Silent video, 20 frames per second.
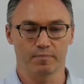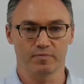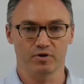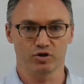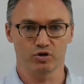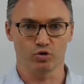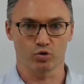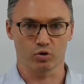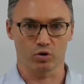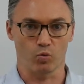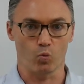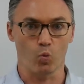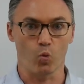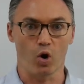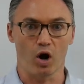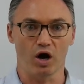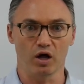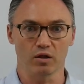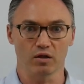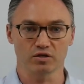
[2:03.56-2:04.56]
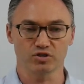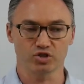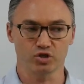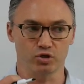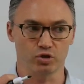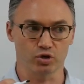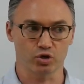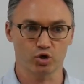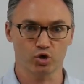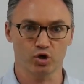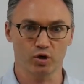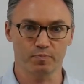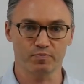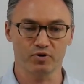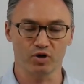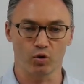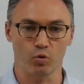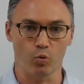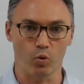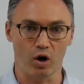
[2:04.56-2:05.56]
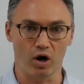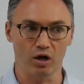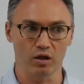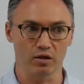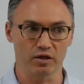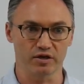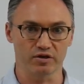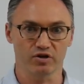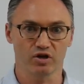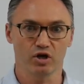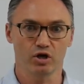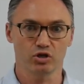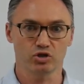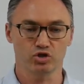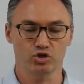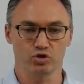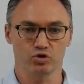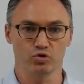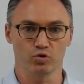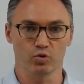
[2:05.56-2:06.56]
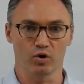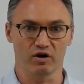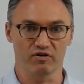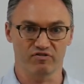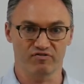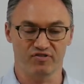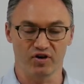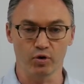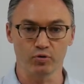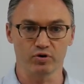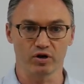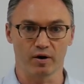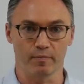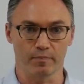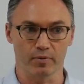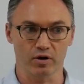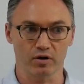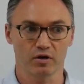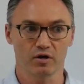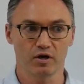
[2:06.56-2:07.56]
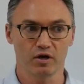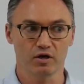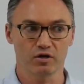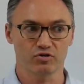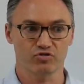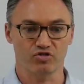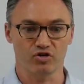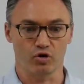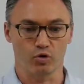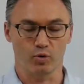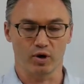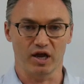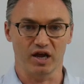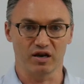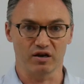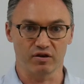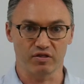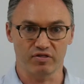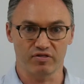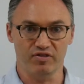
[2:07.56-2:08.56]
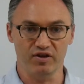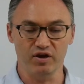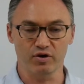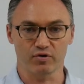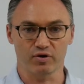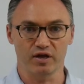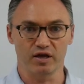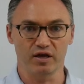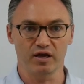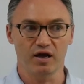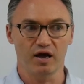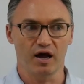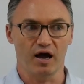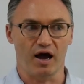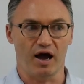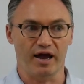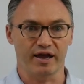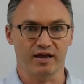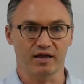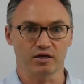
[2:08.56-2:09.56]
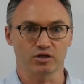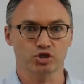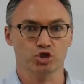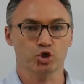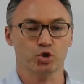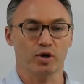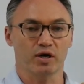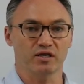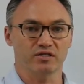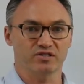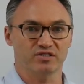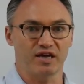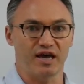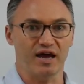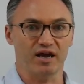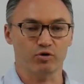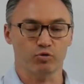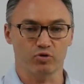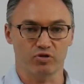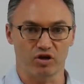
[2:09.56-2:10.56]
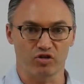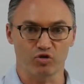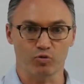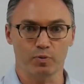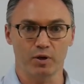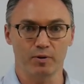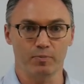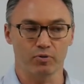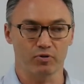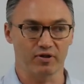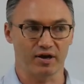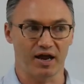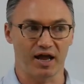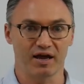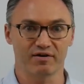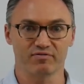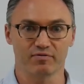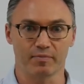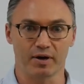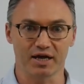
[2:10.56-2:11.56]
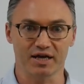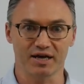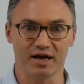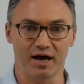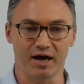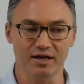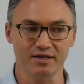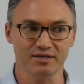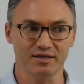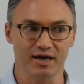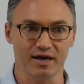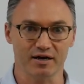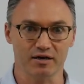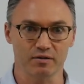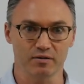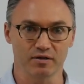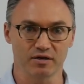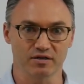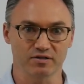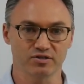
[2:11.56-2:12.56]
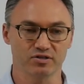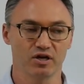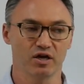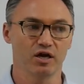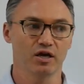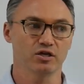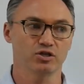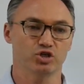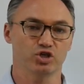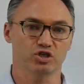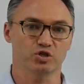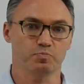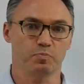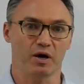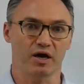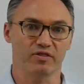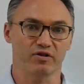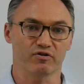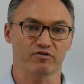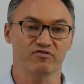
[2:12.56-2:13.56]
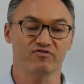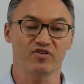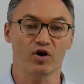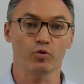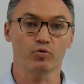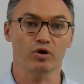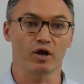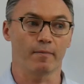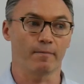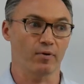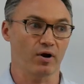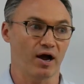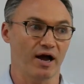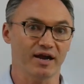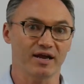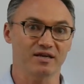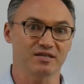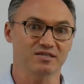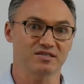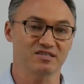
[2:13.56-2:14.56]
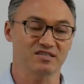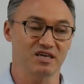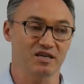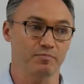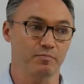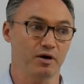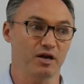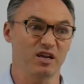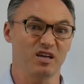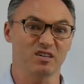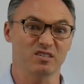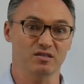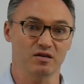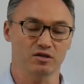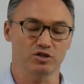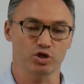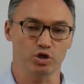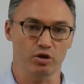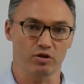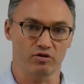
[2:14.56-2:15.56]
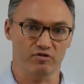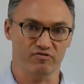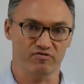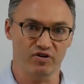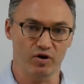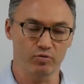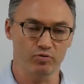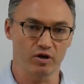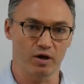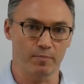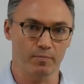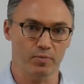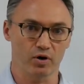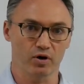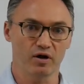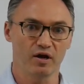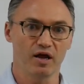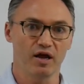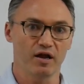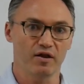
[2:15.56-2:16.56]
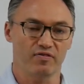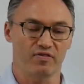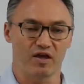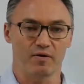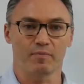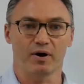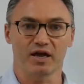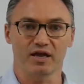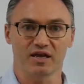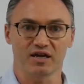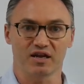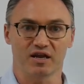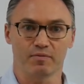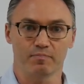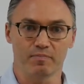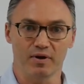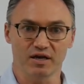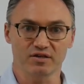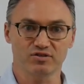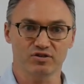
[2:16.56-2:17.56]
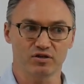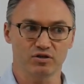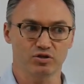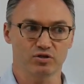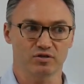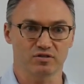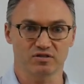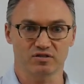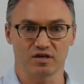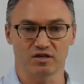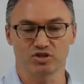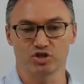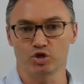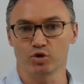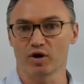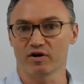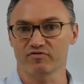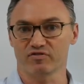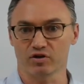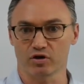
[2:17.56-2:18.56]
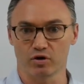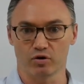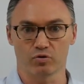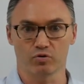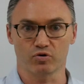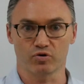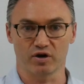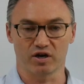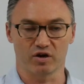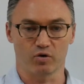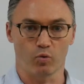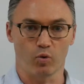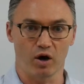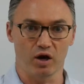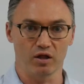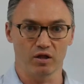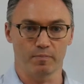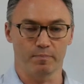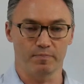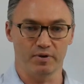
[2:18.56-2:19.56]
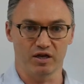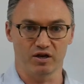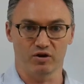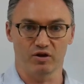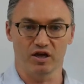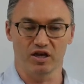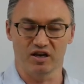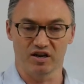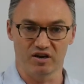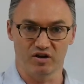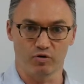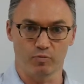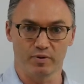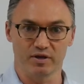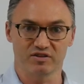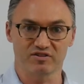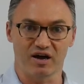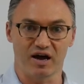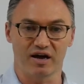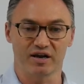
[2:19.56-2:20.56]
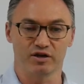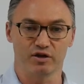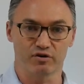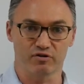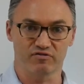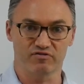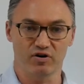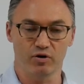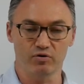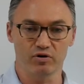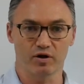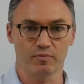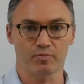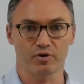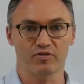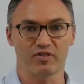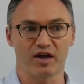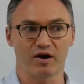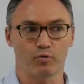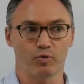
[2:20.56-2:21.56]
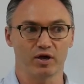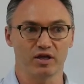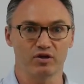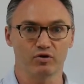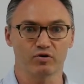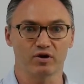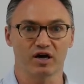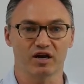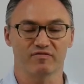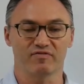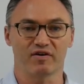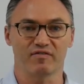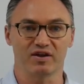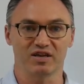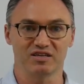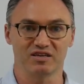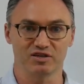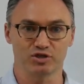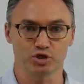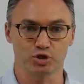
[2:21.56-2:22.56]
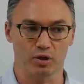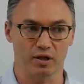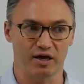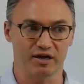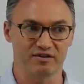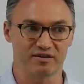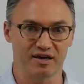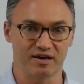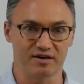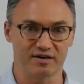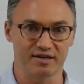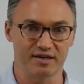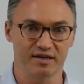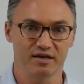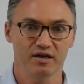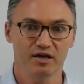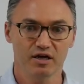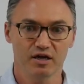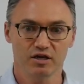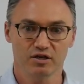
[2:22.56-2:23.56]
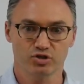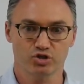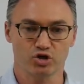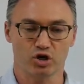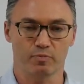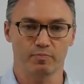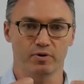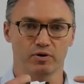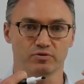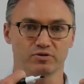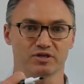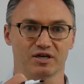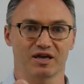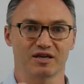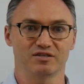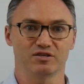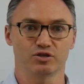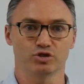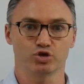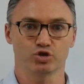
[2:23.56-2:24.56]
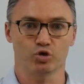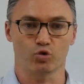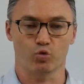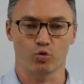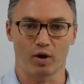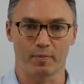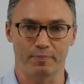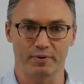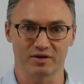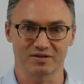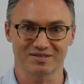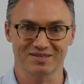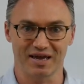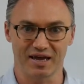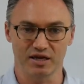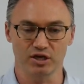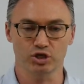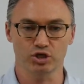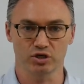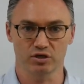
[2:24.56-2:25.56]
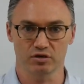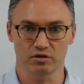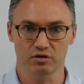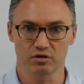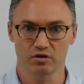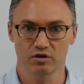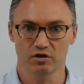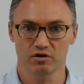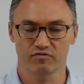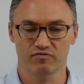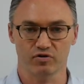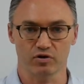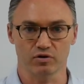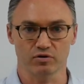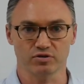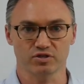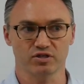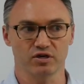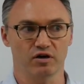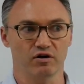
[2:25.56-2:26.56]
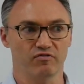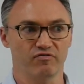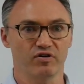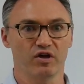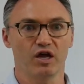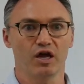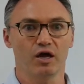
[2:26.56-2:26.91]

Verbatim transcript: your wallet, so your crypto wallet, to a phone number. So in theory, I can transact with other people that I have in my contact list just by their phone number. I can send money essentially to their phone number. They might get a message that says you have to go create a wallet, and it'll be tied to your phone number, and that way you kind of have a digital identity, start building a digital reputation for yourself,